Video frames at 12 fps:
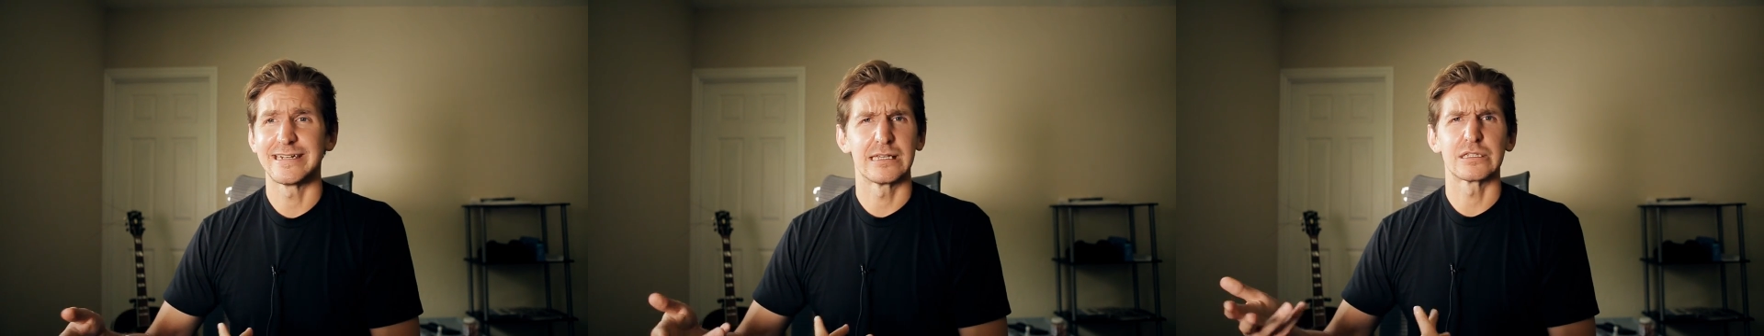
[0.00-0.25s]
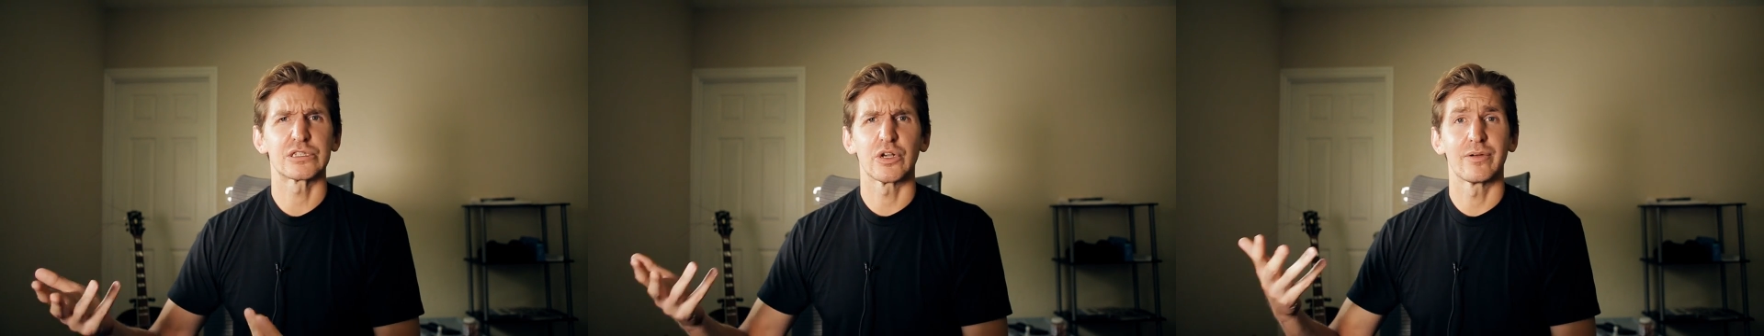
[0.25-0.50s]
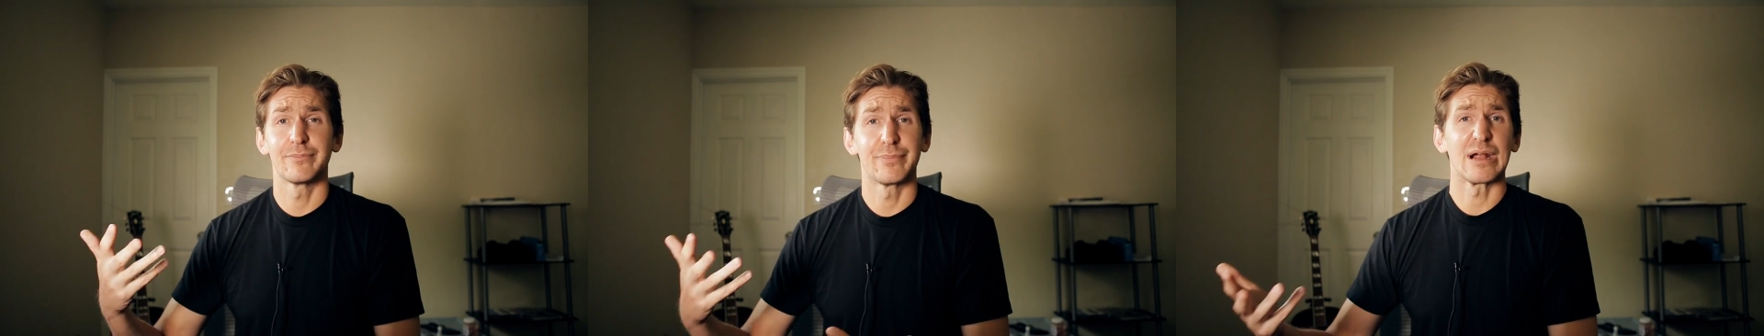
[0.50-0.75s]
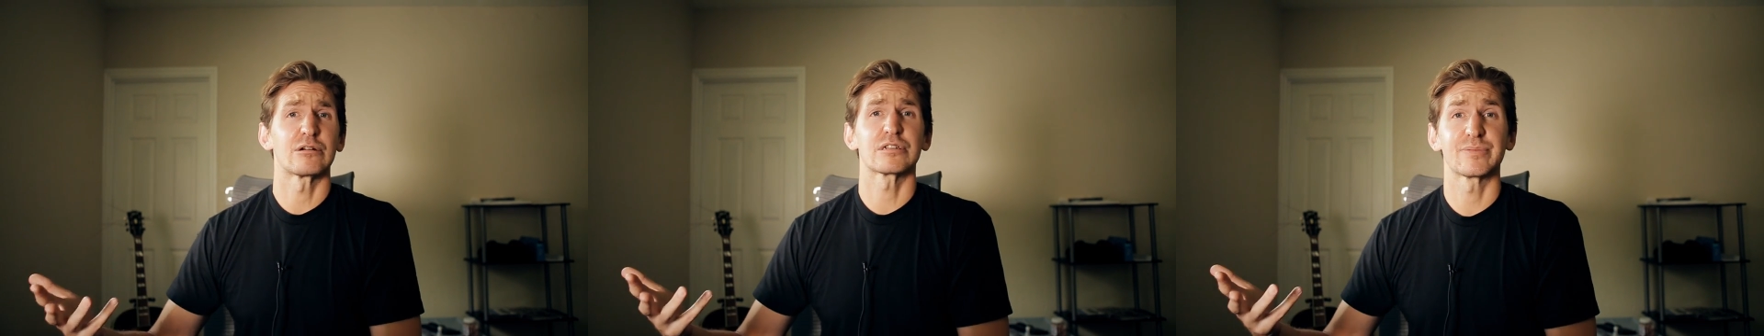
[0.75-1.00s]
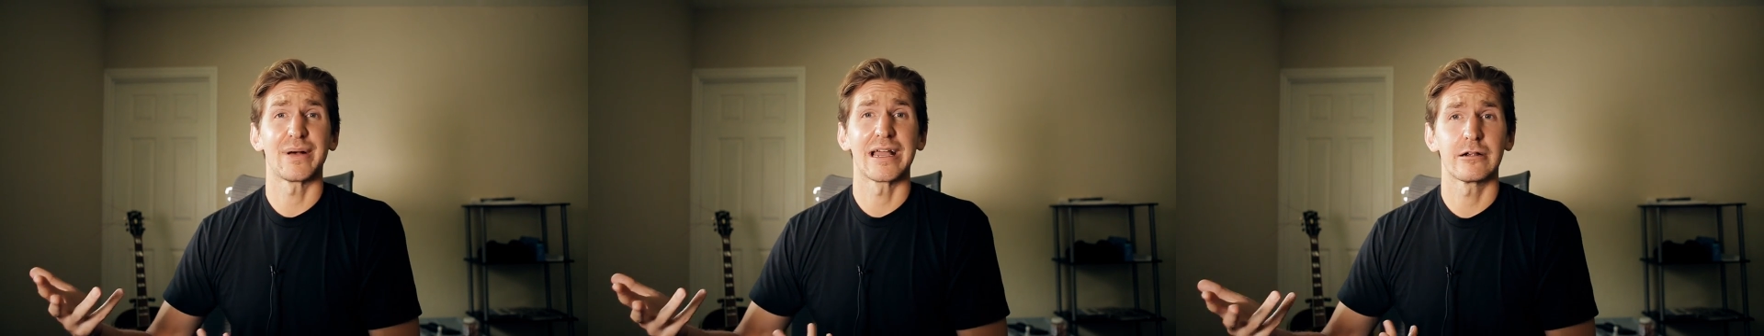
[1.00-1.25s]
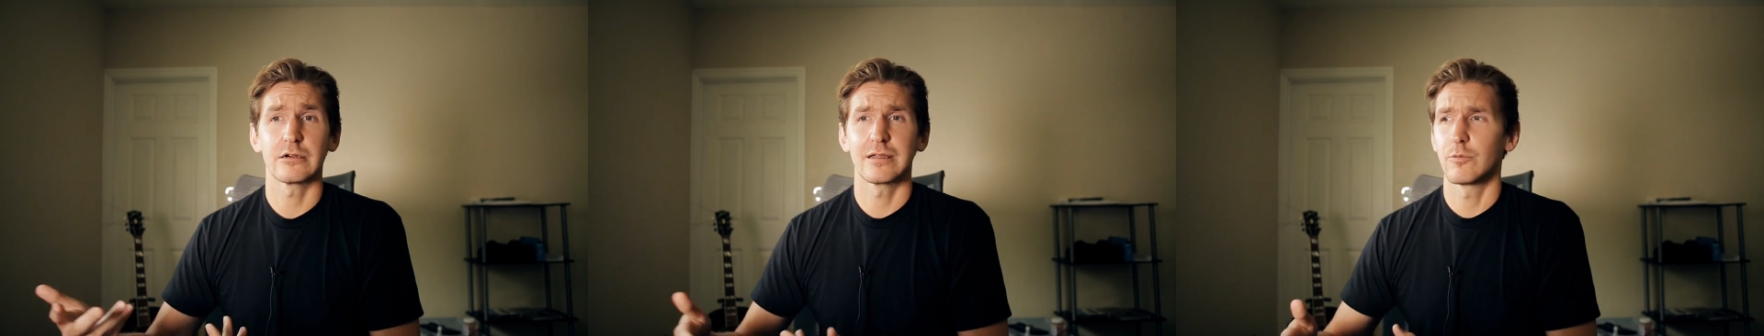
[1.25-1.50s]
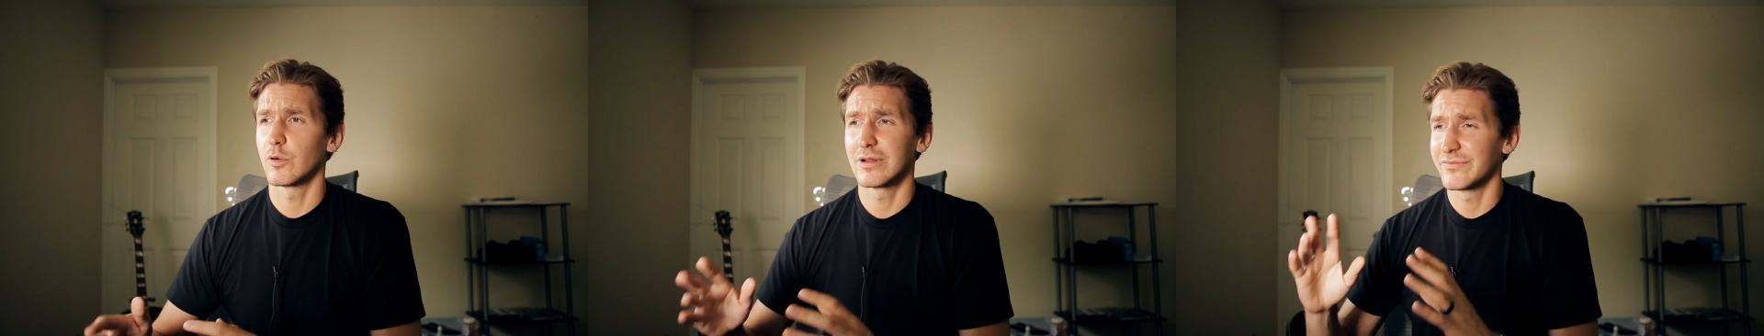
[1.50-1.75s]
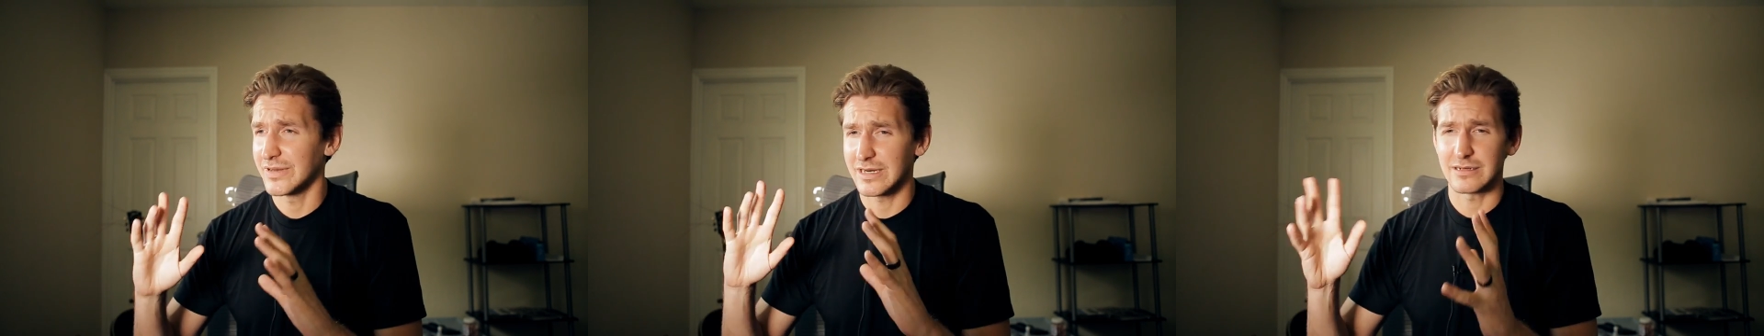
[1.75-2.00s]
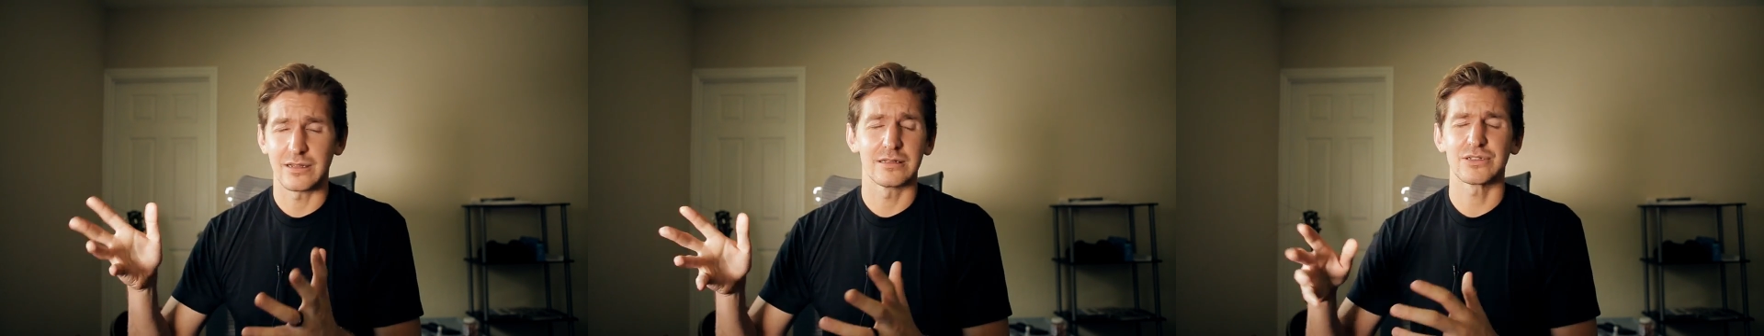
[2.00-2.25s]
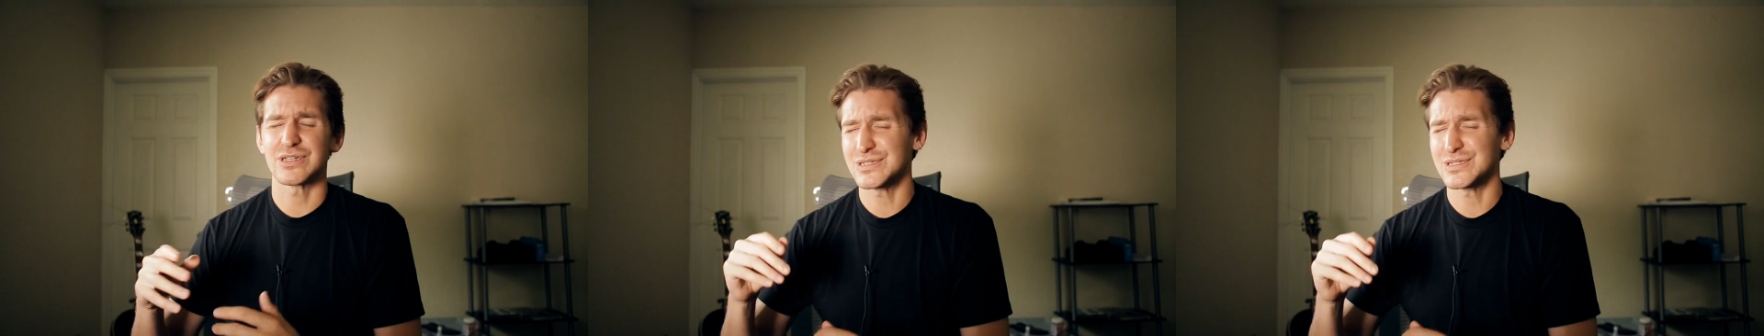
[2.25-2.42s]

and he's so embarrassed by her he won't even acknowledge.